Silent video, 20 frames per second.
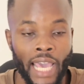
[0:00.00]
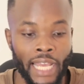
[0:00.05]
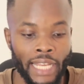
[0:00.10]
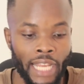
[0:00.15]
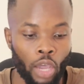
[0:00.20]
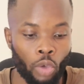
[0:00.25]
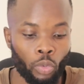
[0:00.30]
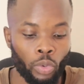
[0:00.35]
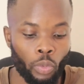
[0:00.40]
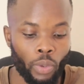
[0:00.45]
and
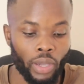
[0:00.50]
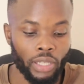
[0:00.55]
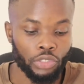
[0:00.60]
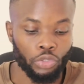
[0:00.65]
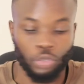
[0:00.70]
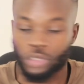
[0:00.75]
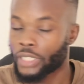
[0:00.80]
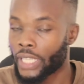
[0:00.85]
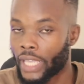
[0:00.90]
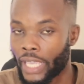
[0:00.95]
now we want
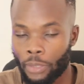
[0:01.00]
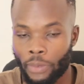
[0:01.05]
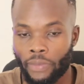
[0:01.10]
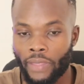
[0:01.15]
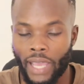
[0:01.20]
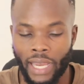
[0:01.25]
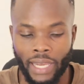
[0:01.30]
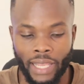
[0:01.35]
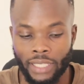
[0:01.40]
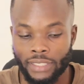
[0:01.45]
to check in
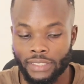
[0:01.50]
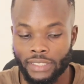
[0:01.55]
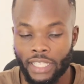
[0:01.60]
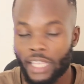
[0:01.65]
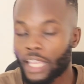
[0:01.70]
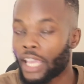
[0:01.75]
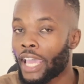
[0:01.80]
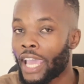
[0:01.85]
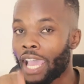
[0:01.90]
with Alex.